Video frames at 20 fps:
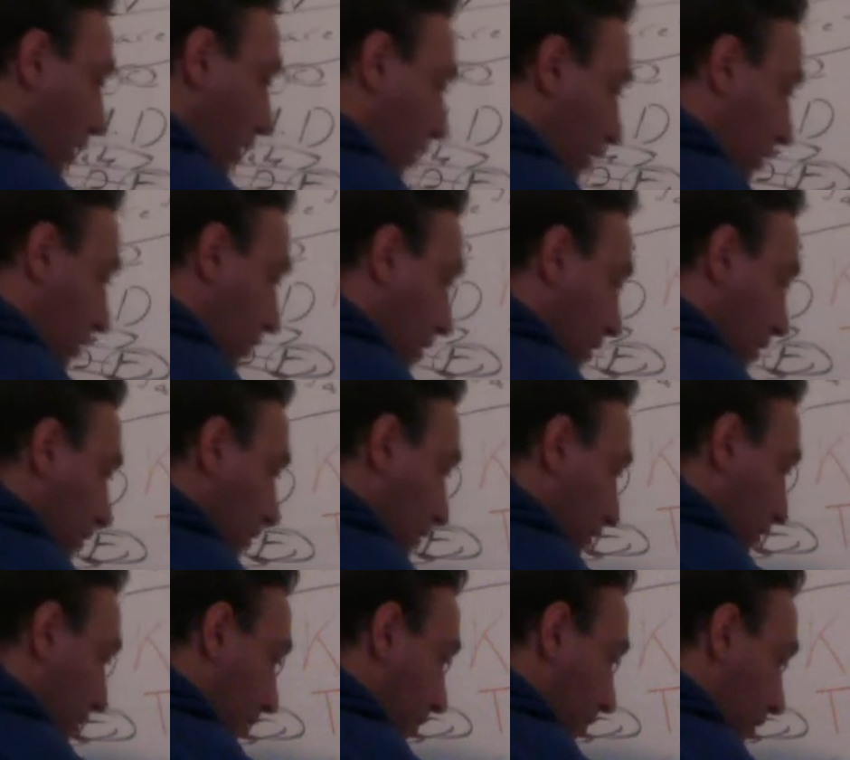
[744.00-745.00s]
get
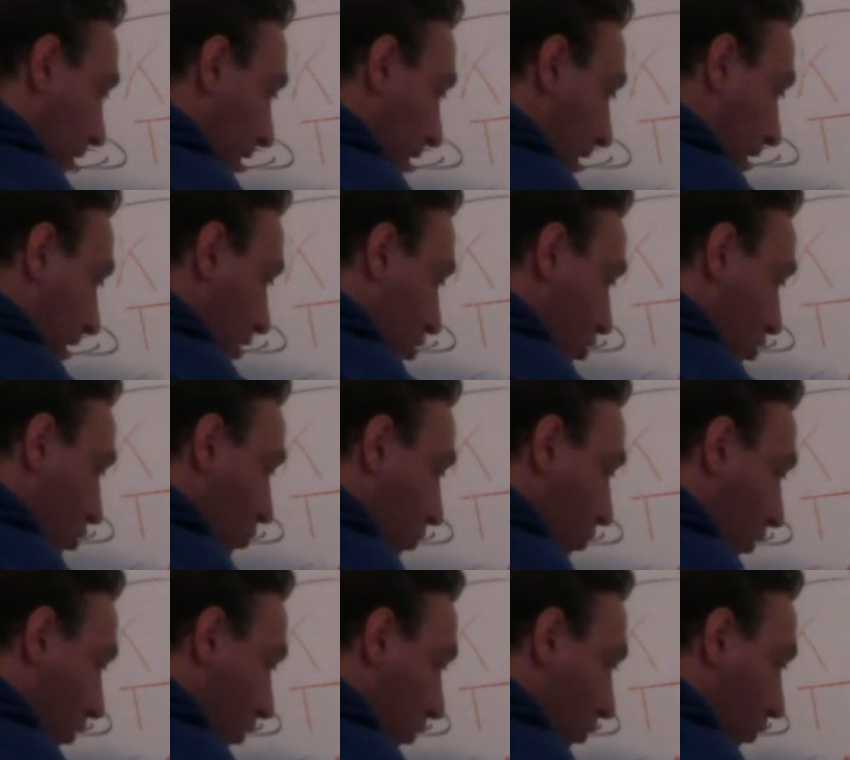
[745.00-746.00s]

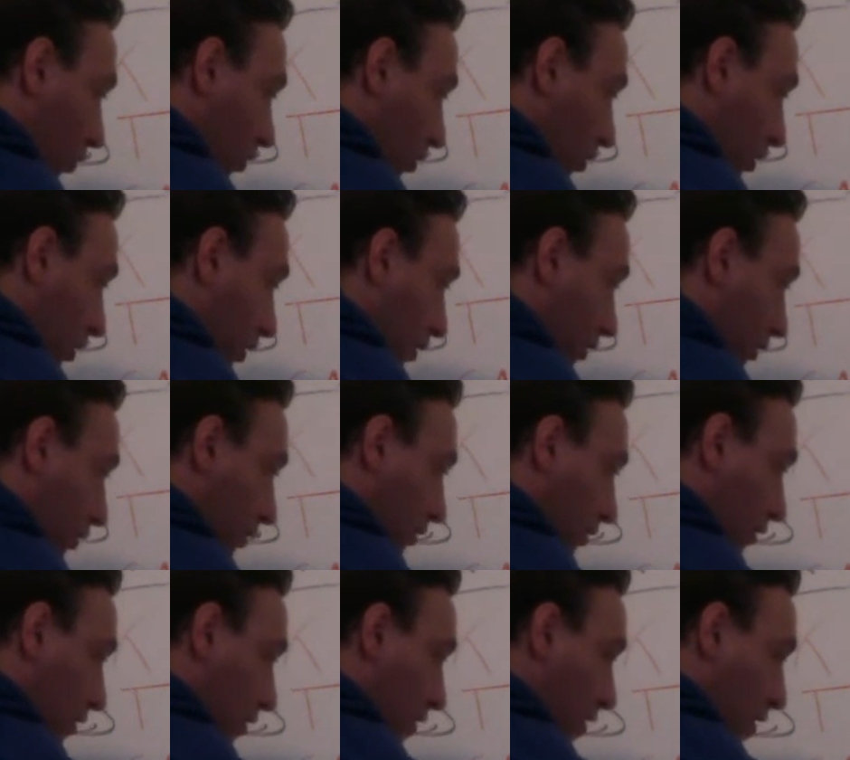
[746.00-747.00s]
6H2O,
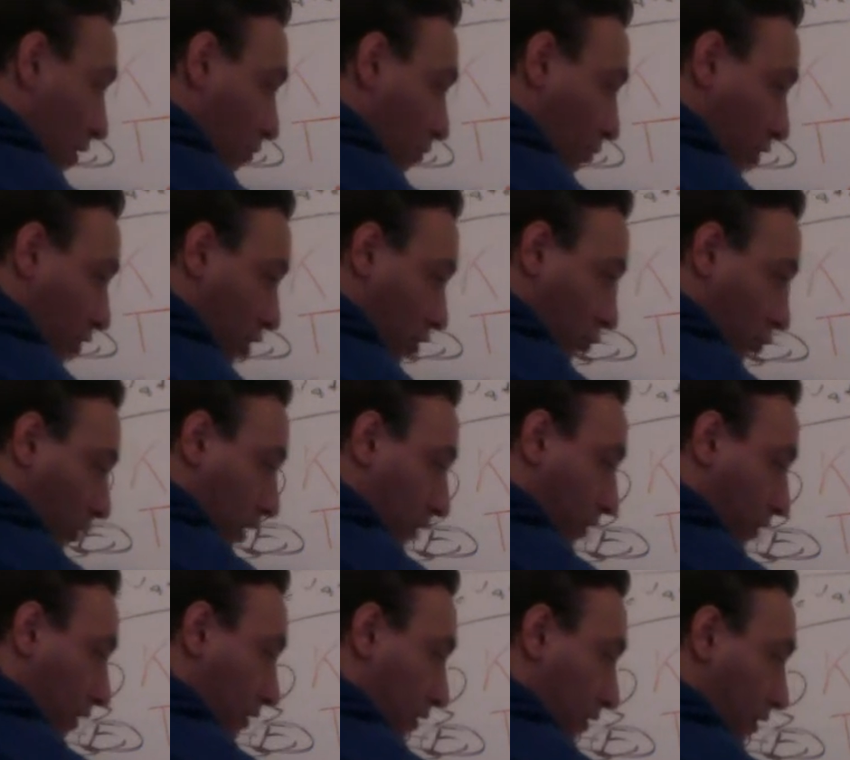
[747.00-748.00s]
which is
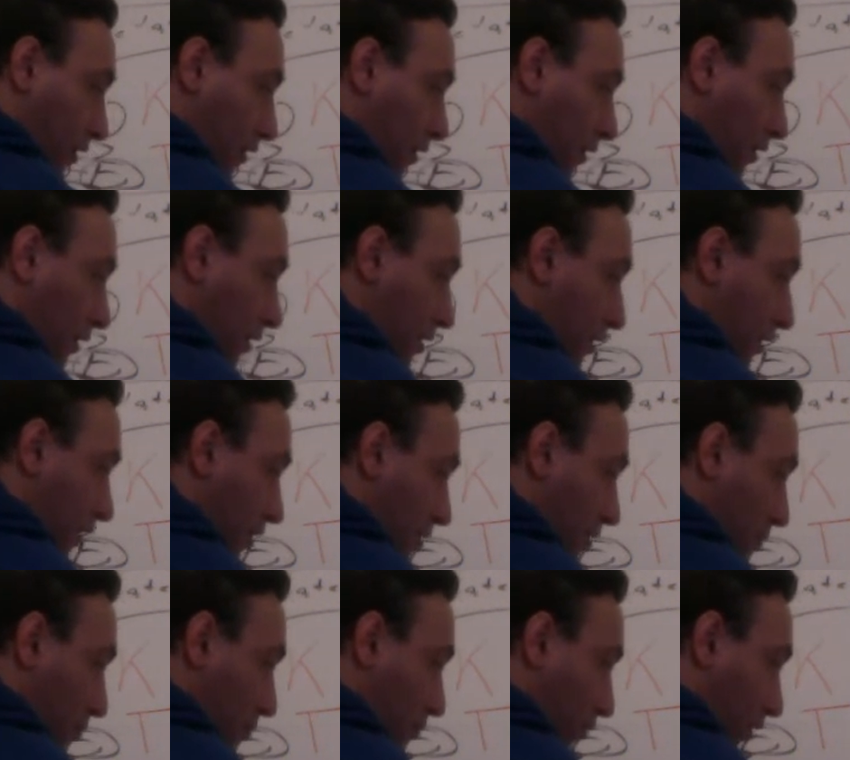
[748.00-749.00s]
located right there,
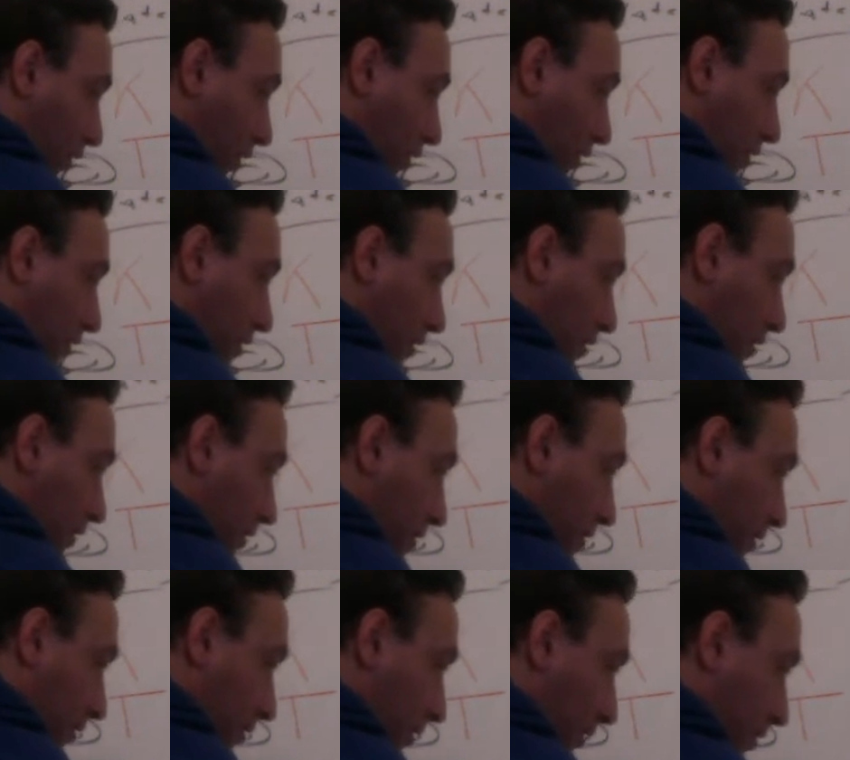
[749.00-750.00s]
plus
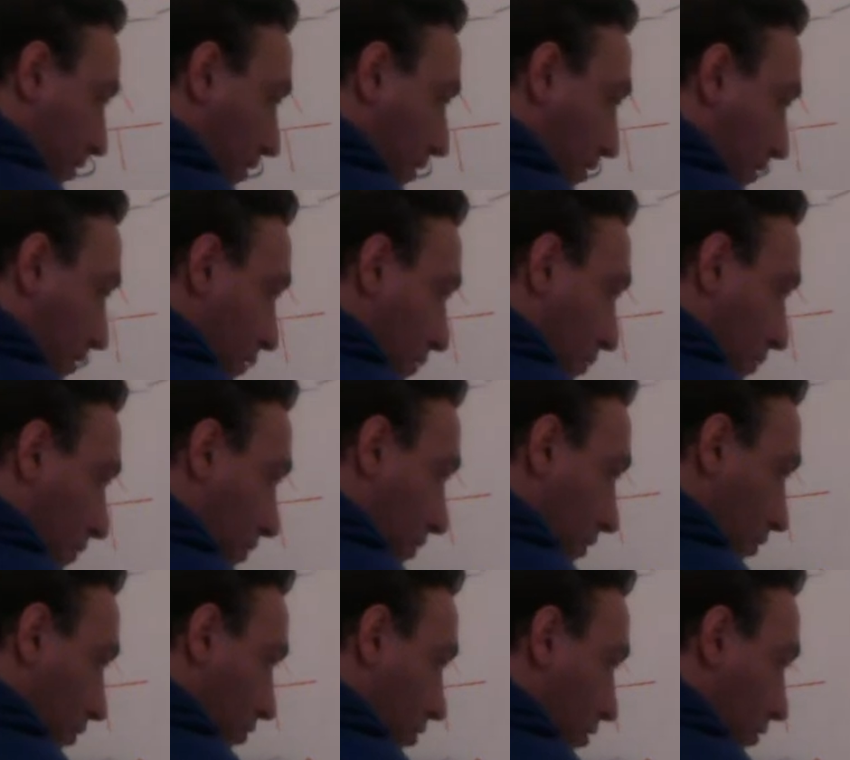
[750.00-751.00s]

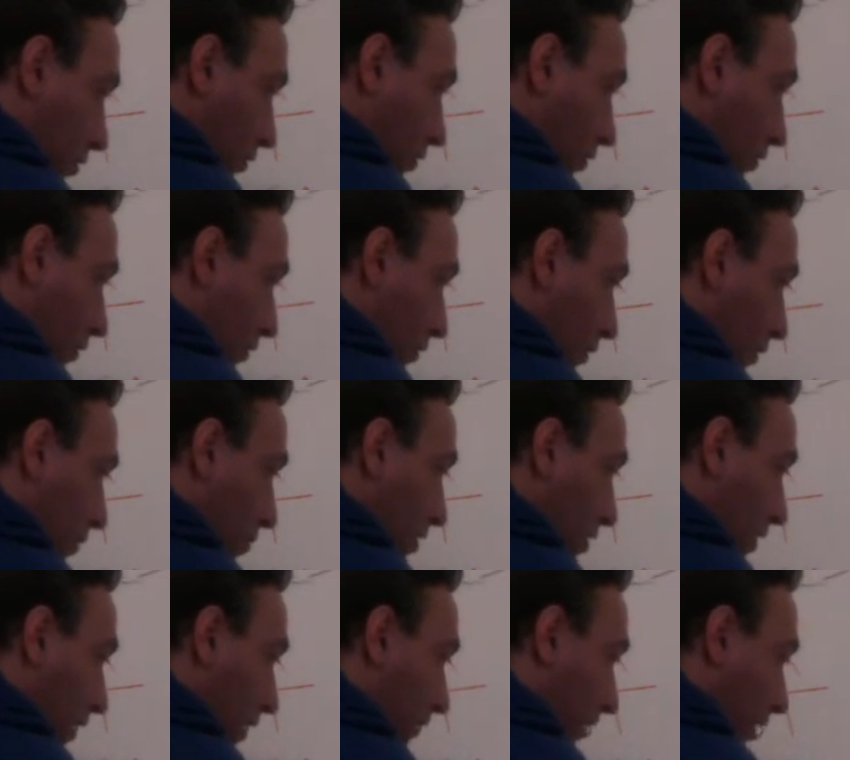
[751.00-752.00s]
6CO2. And let
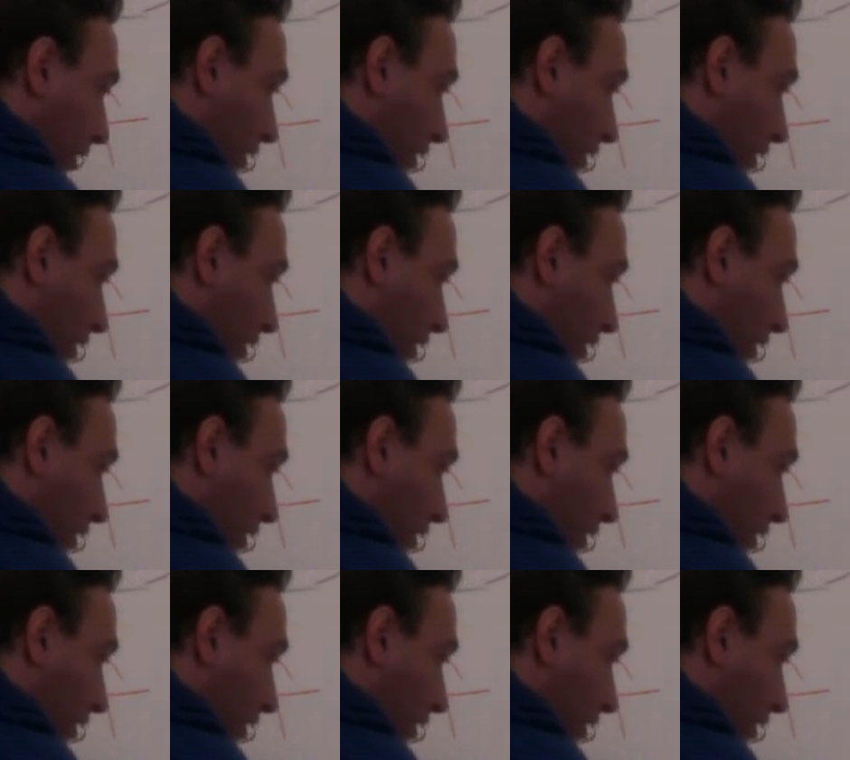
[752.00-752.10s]
me see if I